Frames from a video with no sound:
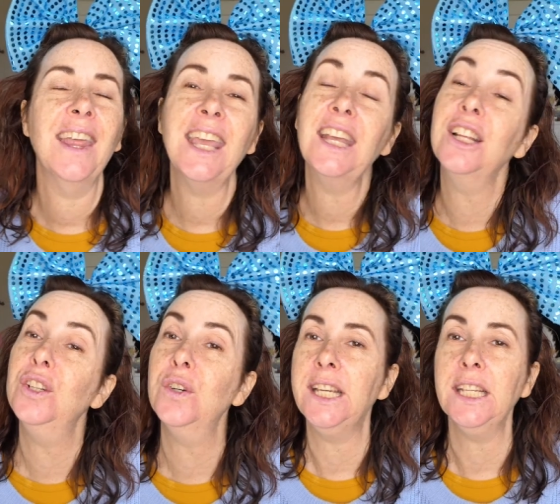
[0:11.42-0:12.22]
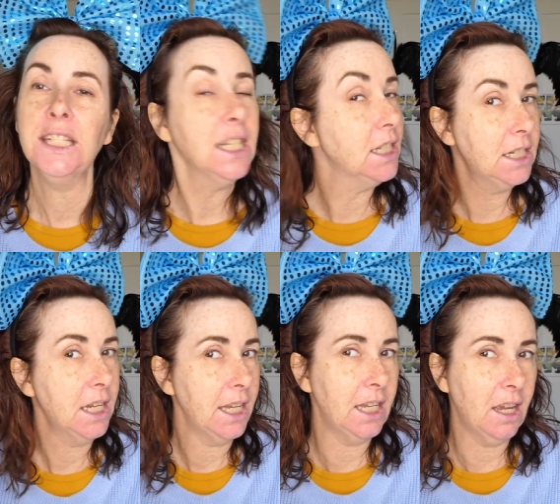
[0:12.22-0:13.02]
there, Laura here.
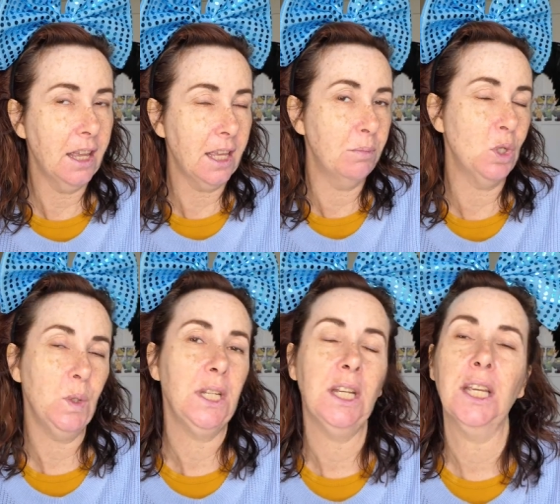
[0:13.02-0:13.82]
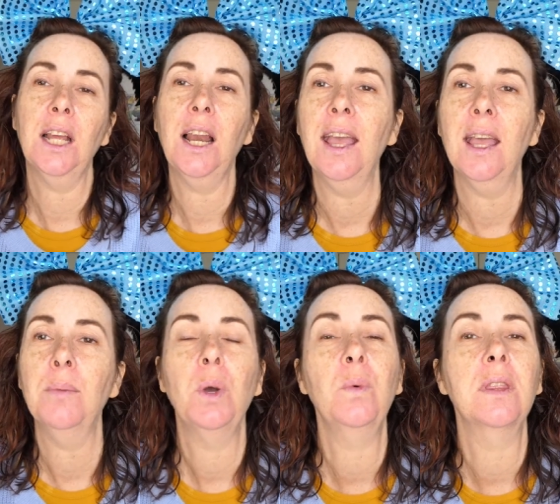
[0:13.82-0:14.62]
Today I am doing a
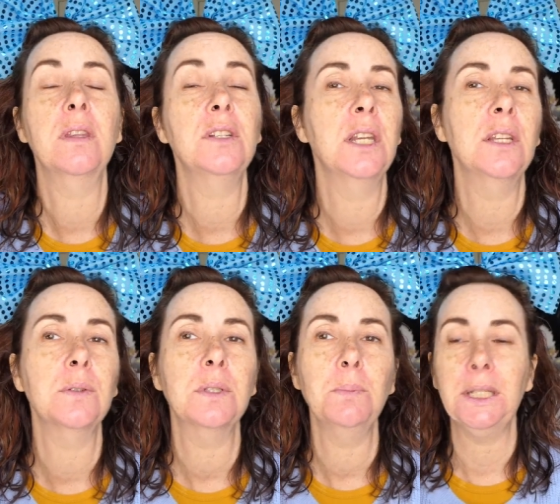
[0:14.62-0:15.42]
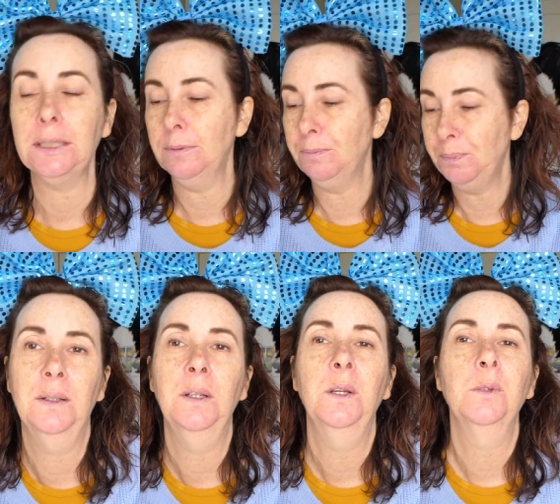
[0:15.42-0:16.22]
collab with Danielle Smith.
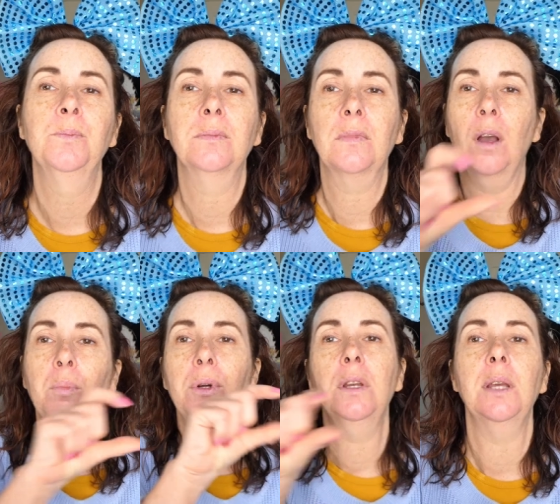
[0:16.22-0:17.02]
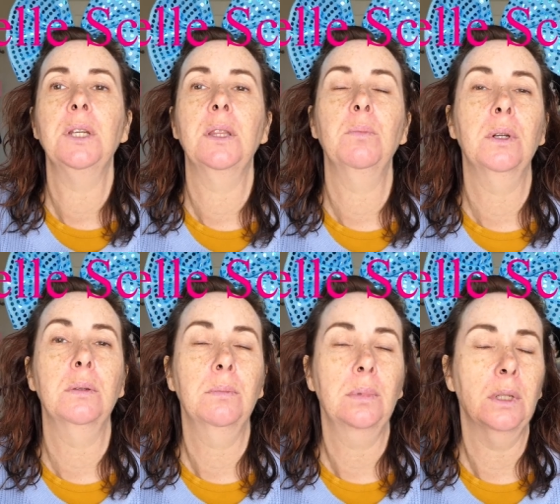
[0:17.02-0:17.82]
I'll put her name down the
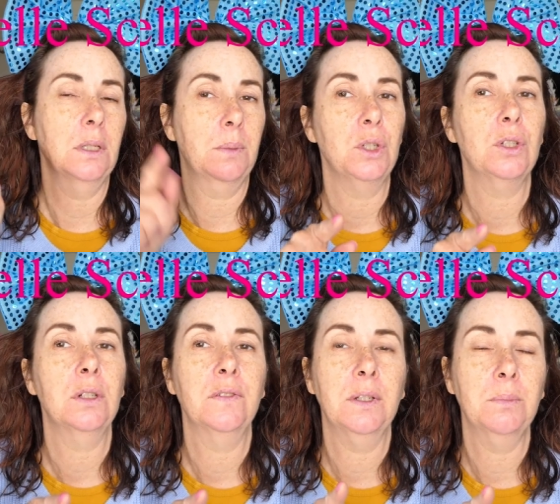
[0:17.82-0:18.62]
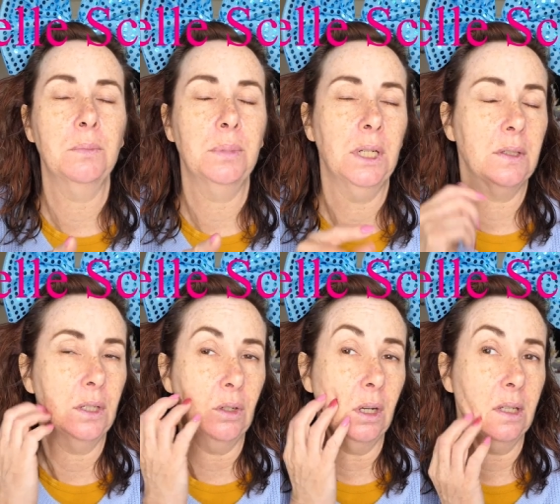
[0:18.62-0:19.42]
bottom because I'm not sure if I'm
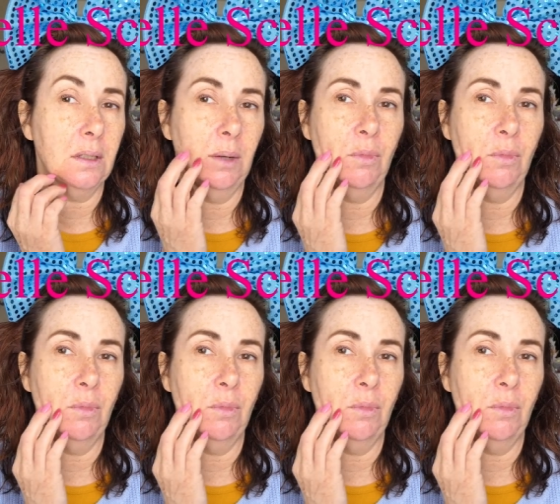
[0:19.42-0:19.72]
pronouncing your last name